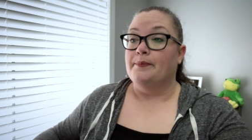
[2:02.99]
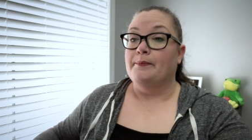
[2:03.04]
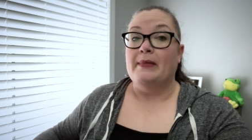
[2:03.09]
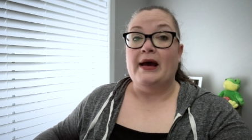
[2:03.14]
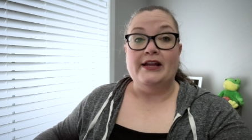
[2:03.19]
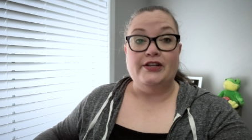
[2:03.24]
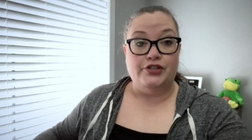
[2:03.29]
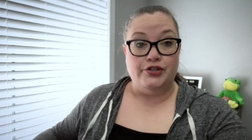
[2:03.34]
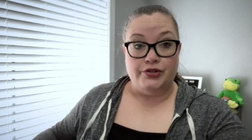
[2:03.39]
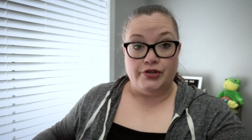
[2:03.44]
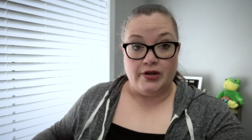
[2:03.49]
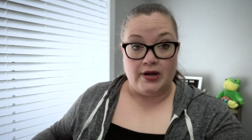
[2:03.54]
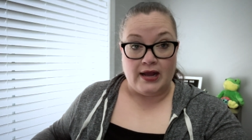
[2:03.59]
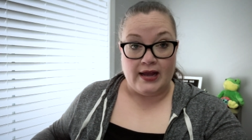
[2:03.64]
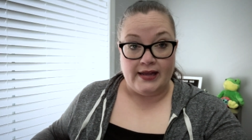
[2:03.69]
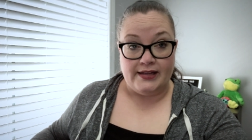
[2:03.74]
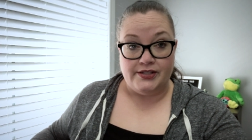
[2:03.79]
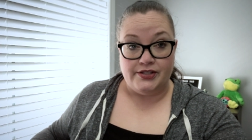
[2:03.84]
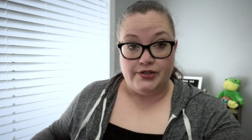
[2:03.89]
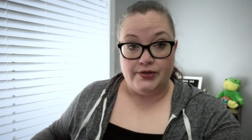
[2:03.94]
my junior
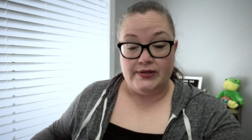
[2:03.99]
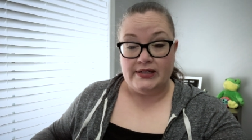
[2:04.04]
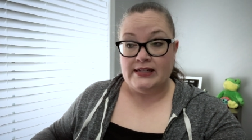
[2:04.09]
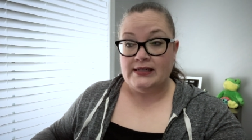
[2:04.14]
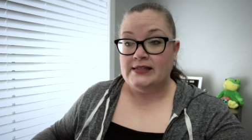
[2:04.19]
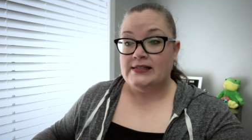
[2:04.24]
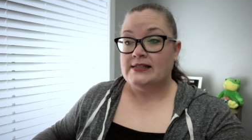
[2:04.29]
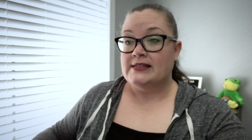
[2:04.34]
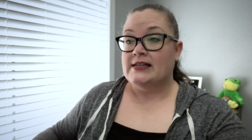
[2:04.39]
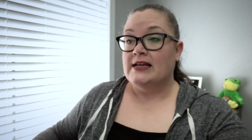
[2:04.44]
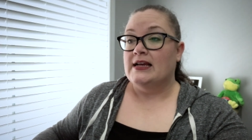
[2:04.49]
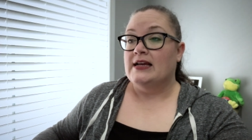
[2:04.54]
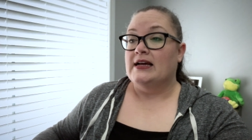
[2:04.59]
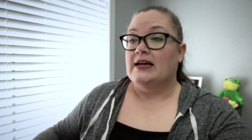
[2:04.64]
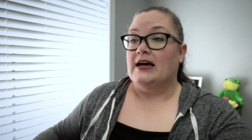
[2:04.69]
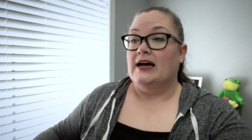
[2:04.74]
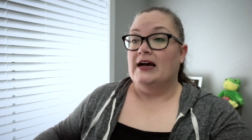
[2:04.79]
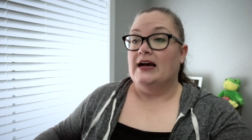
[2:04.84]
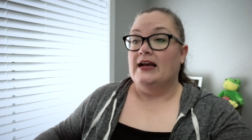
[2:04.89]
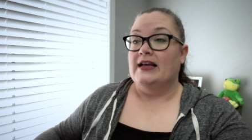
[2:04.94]
high students
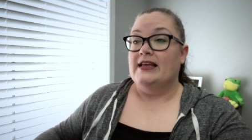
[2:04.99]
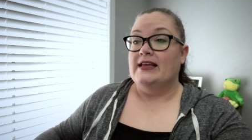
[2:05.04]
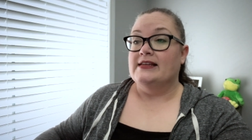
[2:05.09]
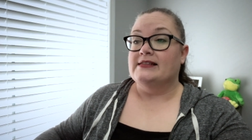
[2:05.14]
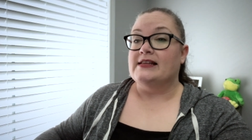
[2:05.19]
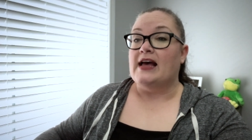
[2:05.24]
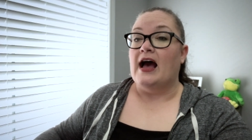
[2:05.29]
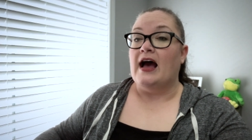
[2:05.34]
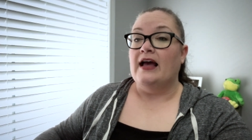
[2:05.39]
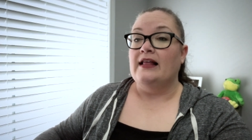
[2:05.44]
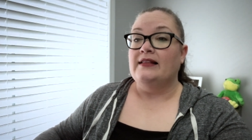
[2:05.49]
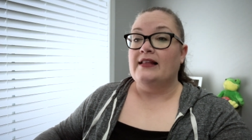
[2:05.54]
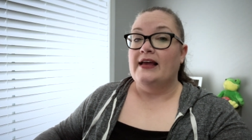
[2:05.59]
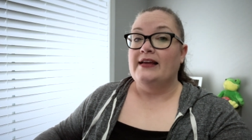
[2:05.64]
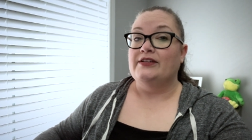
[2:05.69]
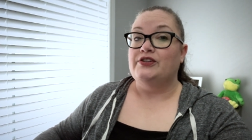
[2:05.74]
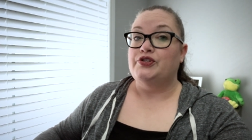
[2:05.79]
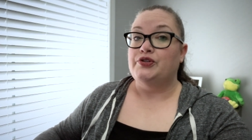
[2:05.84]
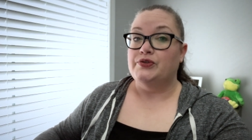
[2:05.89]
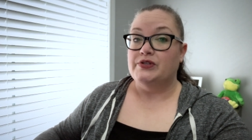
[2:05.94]
uh, is I
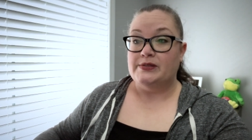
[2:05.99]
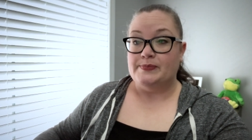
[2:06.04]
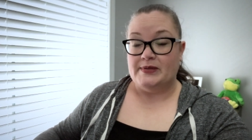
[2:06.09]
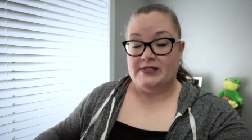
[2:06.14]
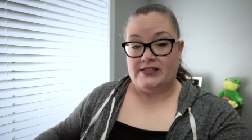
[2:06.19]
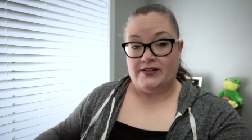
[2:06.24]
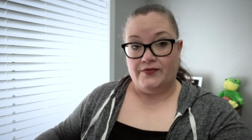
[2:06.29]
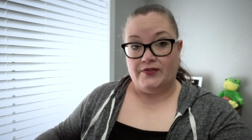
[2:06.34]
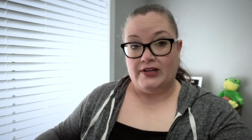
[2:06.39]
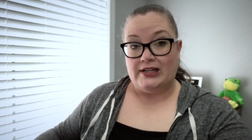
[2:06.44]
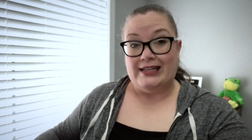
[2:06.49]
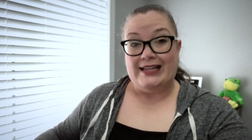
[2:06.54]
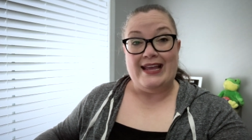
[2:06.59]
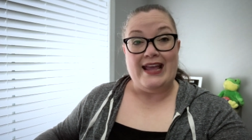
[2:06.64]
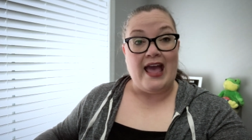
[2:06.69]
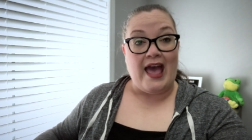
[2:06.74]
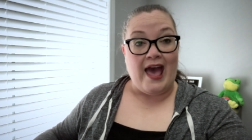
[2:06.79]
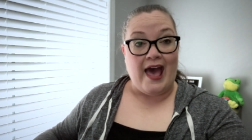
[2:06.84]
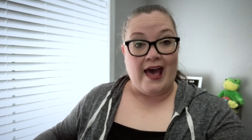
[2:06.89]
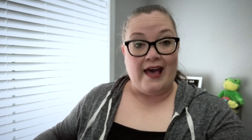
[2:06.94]
like to
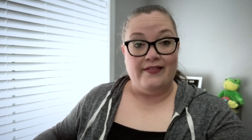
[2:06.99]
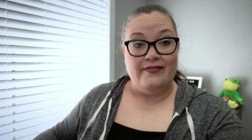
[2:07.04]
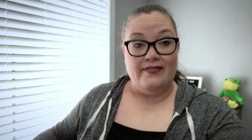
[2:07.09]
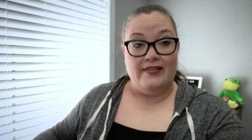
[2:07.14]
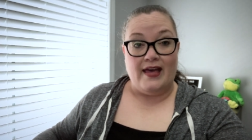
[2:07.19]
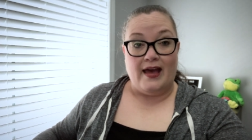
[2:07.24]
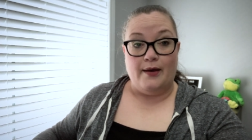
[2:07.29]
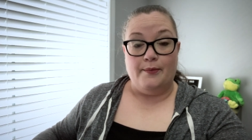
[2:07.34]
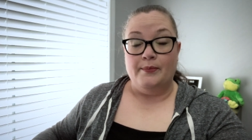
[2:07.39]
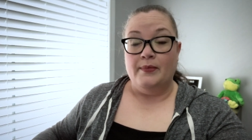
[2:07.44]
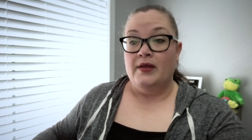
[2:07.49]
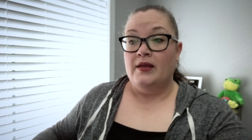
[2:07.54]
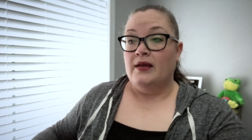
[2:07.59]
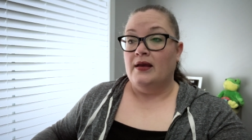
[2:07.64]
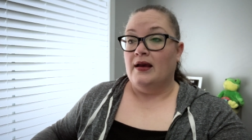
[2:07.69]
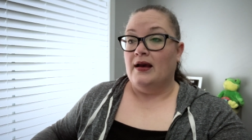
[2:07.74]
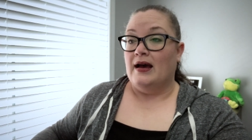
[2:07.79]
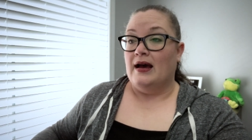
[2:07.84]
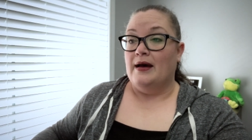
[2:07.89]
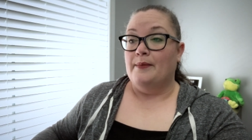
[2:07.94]
specifically add them
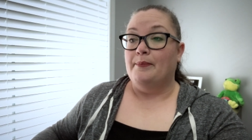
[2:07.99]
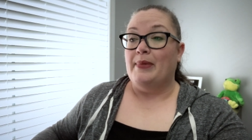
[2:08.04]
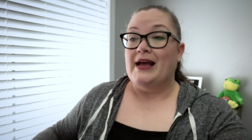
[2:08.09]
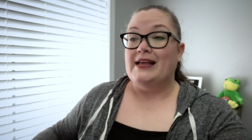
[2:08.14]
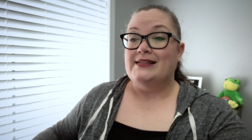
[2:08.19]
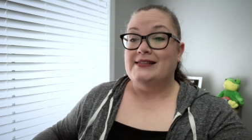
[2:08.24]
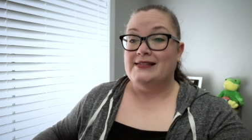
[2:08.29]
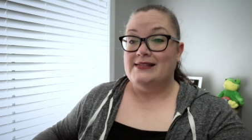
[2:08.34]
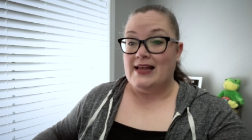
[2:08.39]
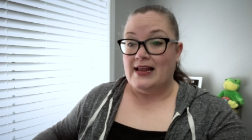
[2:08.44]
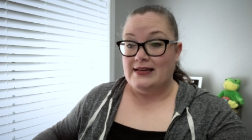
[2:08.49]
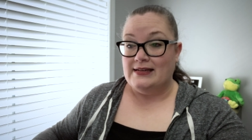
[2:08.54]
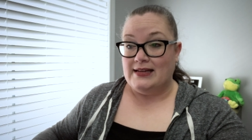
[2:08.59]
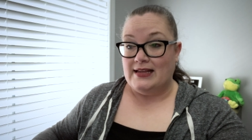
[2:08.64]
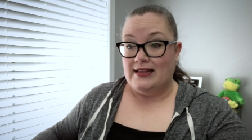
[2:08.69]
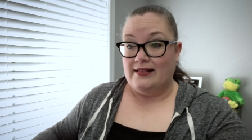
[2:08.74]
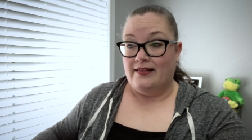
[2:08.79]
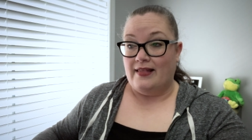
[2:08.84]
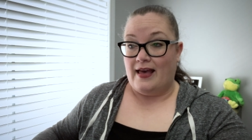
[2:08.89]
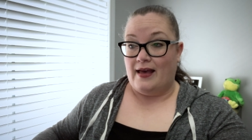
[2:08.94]
uh, by
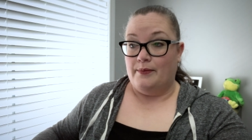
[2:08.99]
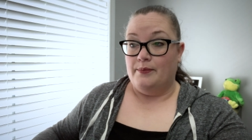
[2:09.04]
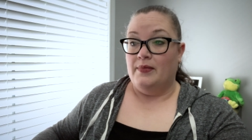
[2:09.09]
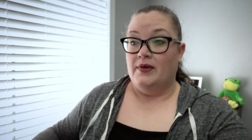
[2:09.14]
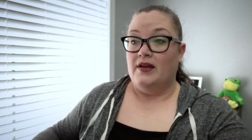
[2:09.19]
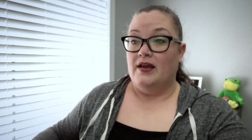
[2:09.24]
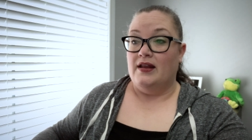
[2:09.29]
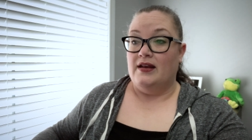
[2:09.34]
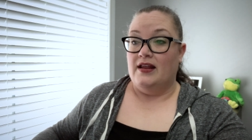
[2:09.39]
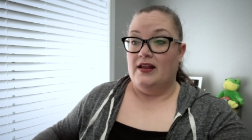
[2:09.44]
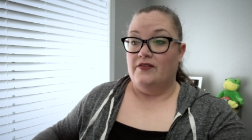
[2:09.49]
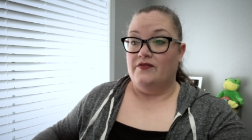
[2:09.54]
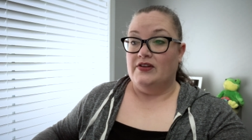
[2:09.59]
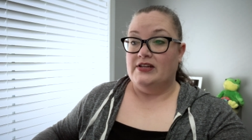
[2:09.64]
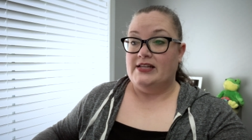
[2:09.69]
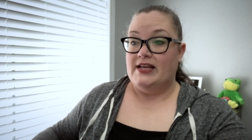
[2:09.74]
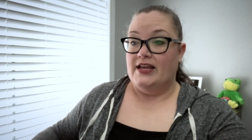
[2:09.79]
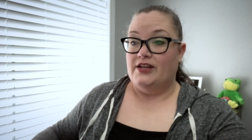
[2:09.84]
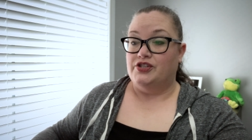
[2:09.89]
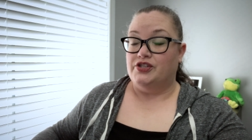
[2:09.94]
sending them an
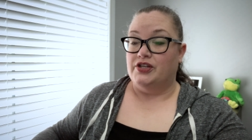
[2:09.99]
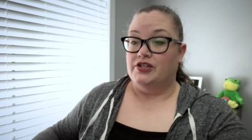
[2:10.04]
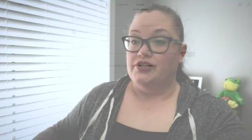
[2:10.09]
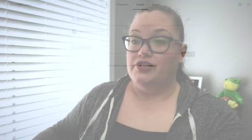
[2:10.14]
invitation.